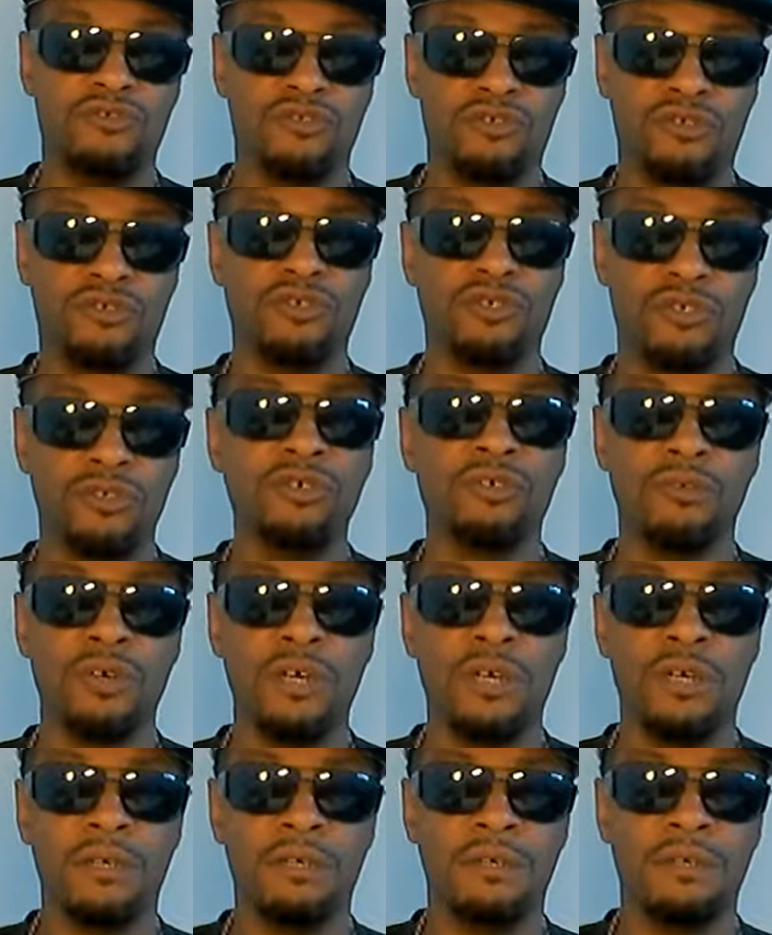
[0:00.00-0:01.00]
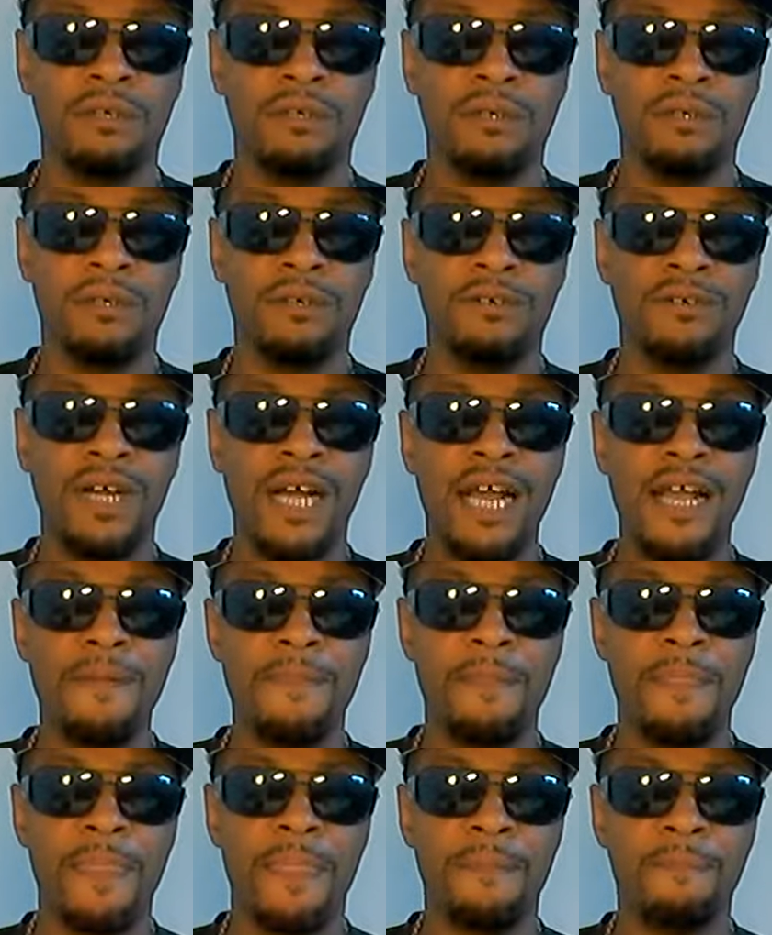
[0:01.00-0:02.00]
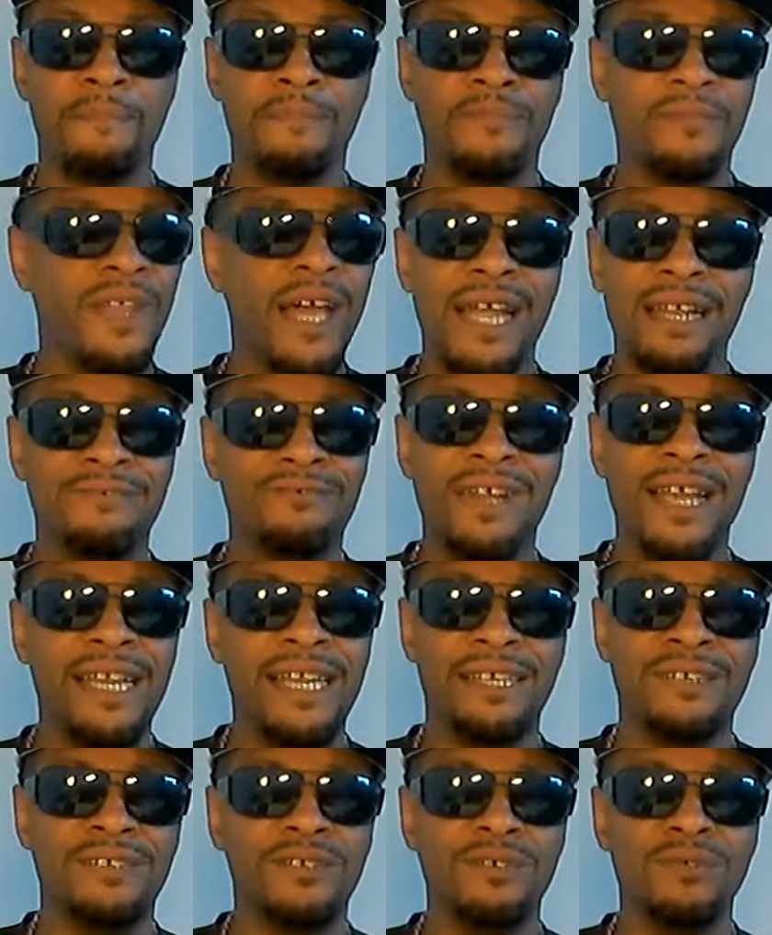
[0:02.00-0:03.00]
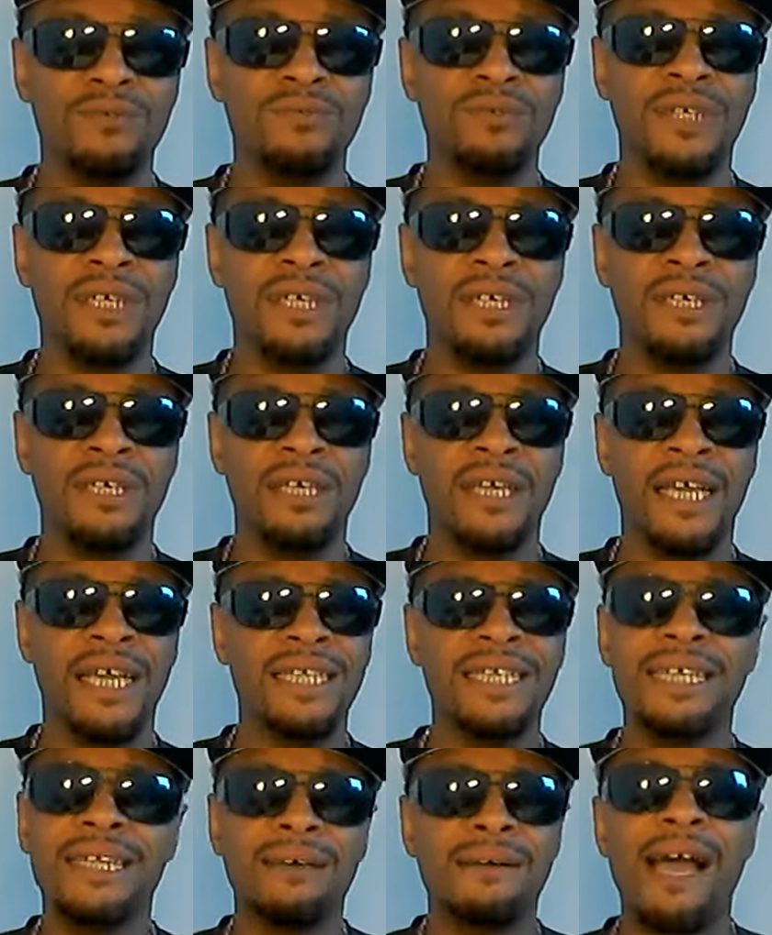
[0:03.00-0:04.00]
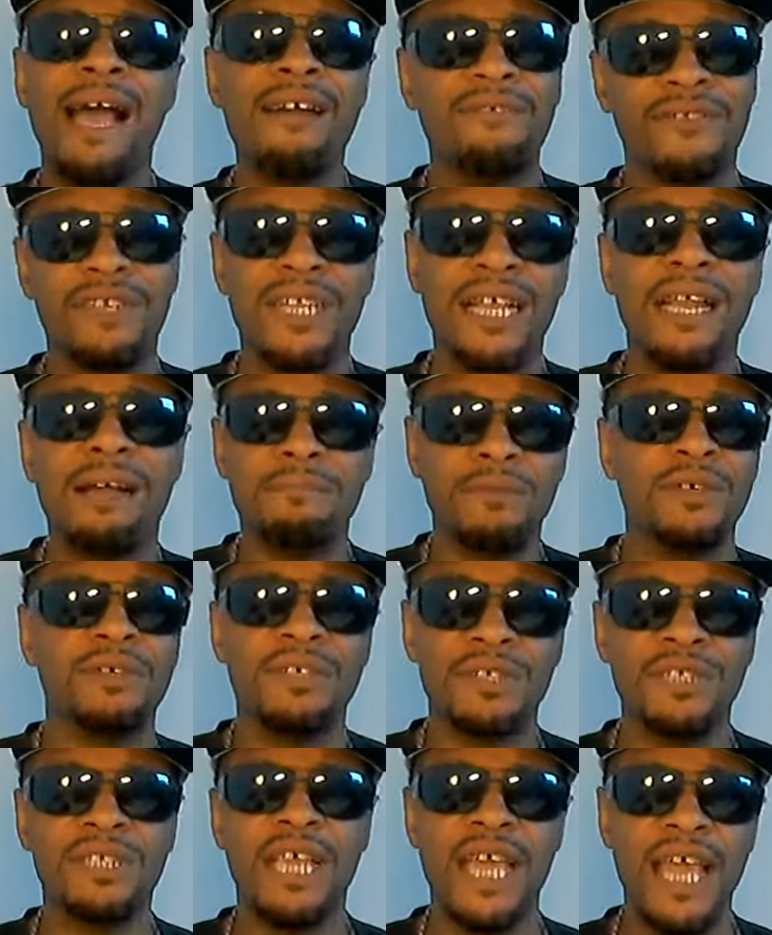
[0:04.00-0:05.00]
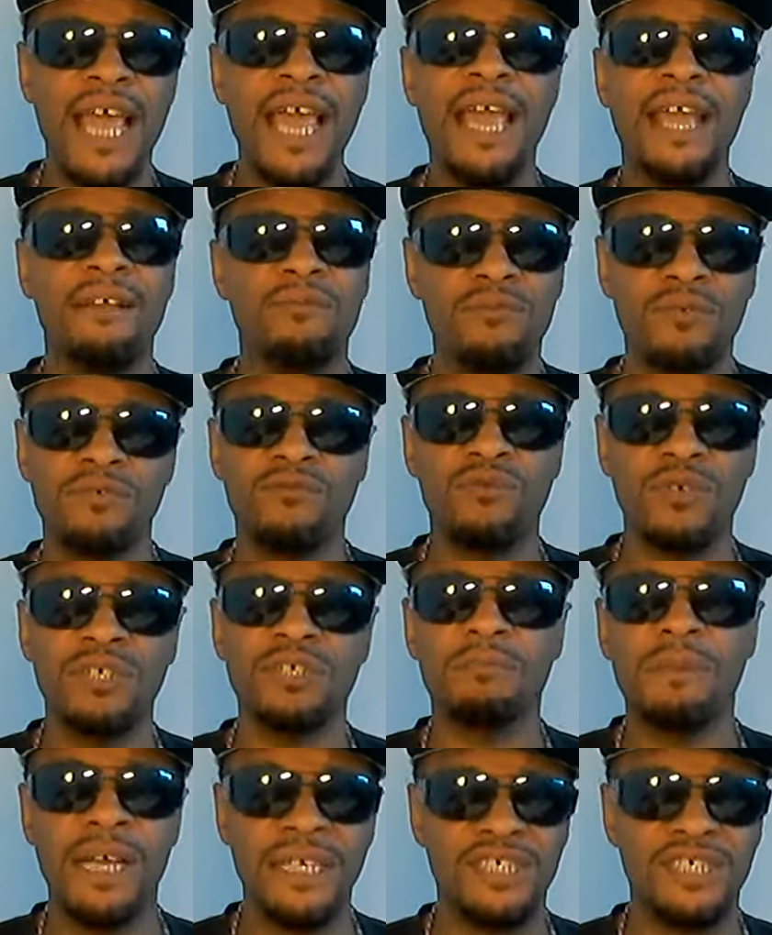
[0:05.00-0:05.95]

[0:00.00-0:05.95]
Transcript: Chizura, right? Night rated dude. And then after that, I'm going to say, hey, where's my